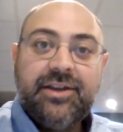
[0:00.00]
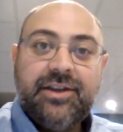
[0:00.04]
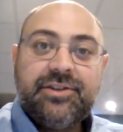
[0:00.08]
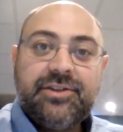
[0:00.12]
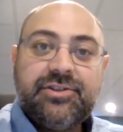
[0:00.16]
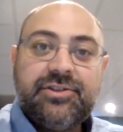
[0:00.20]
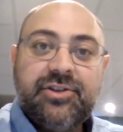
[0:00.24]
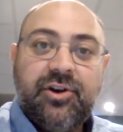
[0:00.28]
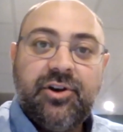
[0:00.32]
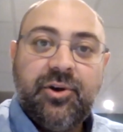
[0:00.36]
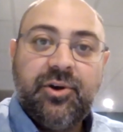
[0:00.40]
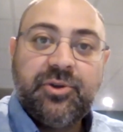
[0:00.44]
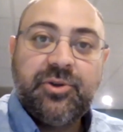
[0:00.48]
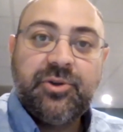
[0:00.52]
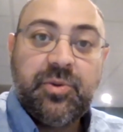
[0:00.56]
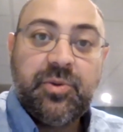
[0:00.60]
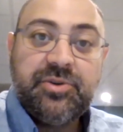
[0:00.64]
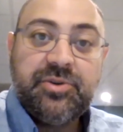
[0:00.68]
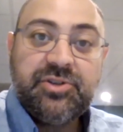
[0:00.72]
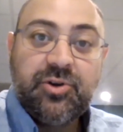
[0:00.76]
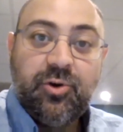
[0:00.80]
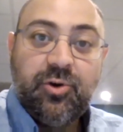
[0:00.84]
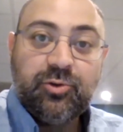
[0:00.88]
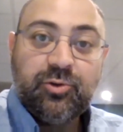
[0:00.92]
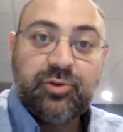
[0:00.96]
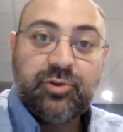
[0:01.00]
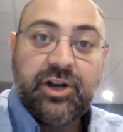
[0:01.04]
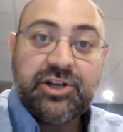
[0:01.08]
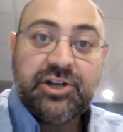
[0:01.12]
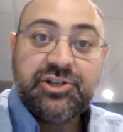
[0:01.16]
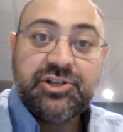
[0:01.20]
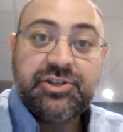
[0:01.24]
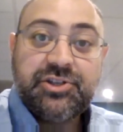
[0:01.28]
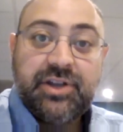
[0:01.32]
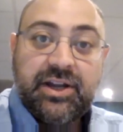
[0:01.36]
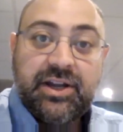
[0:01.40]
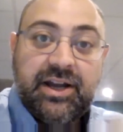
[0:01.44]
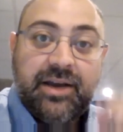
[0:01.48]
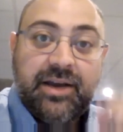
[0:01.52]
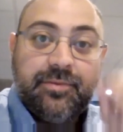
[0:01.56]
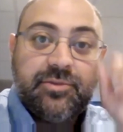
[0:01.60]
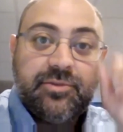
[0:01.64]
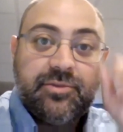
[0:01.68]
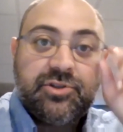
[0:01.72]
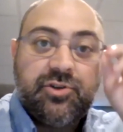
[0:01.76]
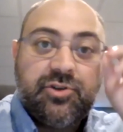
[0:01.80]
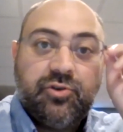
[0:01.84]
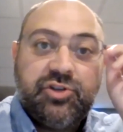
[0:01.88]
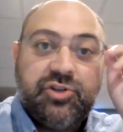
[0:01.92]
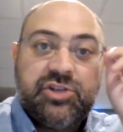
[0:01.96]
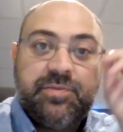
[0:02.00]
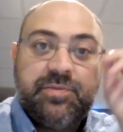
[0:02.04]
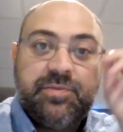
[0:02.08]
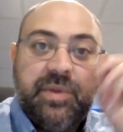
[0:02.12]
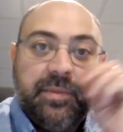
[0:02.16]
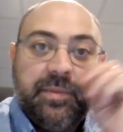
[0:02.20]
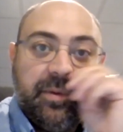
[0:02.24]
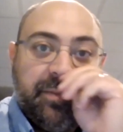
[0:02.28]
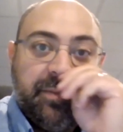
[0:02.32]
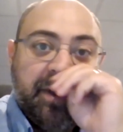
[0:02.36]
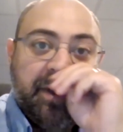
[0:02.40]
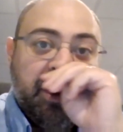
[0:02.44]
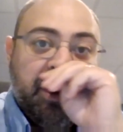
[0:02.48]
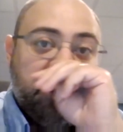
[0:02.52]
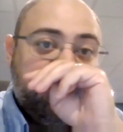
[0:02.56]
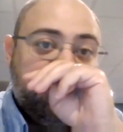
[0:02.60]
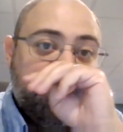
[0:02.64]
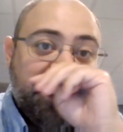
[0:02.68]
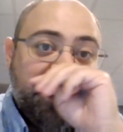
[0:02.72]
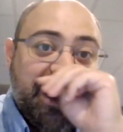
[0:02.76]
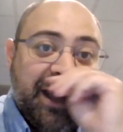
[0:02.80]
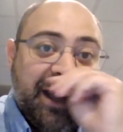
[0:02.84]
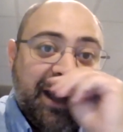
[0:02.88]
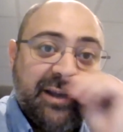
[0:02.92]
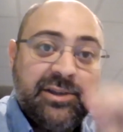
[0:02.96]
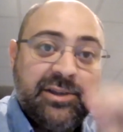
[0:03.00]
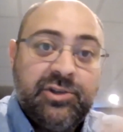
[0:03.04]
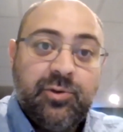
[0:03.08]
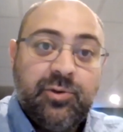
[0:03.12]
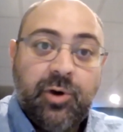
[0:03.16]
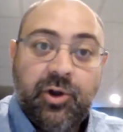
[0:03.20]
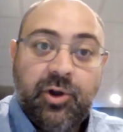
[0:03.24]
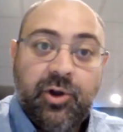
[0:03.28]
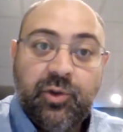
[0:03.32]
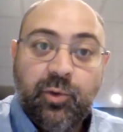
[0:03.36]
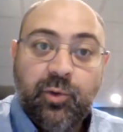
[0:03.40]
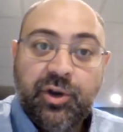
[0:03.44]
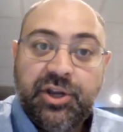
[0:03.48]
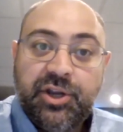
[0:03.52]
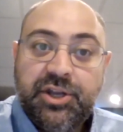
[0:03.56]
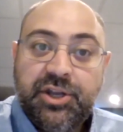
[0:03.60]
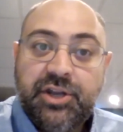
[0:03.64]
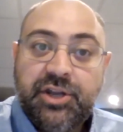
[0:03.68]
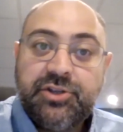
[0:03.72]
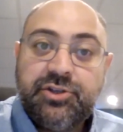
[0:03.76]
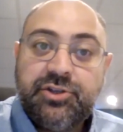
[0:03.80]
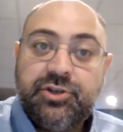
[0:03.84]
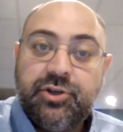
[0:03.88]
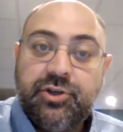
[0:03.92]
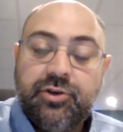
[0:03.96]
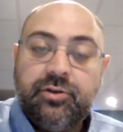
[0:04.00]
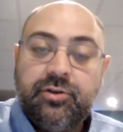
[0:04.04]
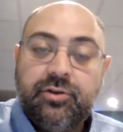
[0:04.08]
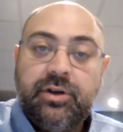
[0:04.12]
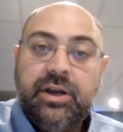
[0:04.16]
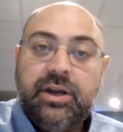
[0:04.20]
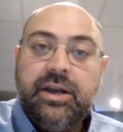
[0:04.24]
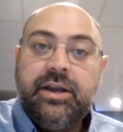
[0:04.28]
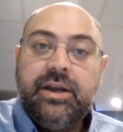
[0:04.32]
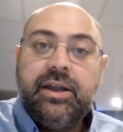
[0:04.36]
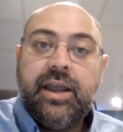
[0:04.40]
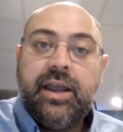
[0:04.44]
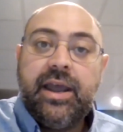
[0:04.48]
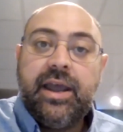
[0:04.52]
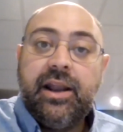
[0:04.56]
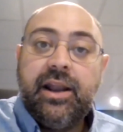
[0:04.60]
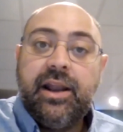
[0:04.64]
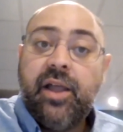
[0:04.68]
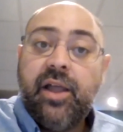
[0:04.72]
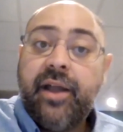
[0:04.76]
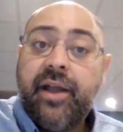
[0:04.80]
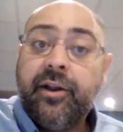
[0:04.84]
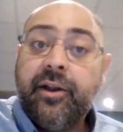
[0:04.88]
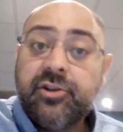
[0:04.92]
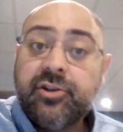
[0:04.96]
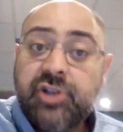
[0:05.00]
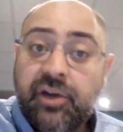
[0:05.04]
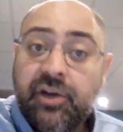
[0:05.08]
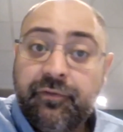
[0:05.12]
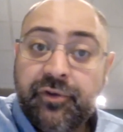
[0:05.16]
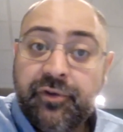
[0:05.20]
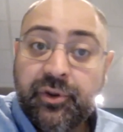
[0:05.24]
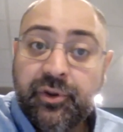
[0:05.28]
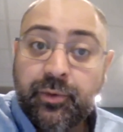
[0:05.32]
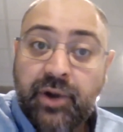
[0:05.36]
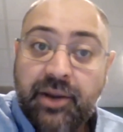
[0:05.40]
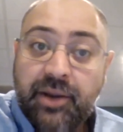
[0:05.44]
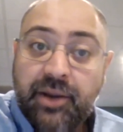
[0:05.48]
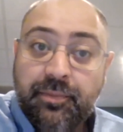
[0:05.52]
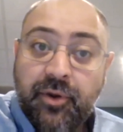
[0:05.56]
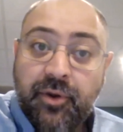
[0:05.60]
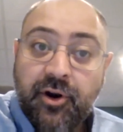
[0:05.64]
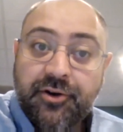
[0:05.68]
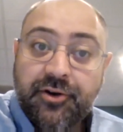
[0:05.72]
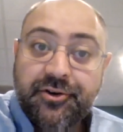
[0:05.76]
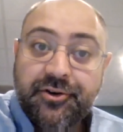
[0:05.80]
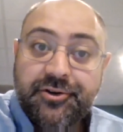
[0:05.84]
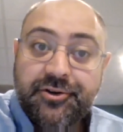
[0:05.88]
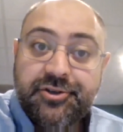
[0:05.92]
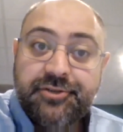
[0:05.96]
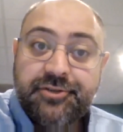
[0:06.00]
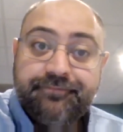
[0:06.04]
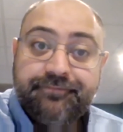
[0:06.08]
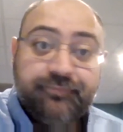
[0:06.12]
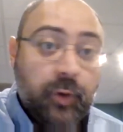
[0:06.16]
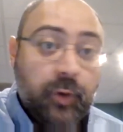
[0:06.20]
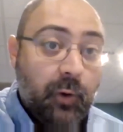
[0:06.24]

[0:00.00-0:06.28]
So there's always a gold rush that comes. So just be prepared for that. Do all the work you need to do and align yourself with the right partners.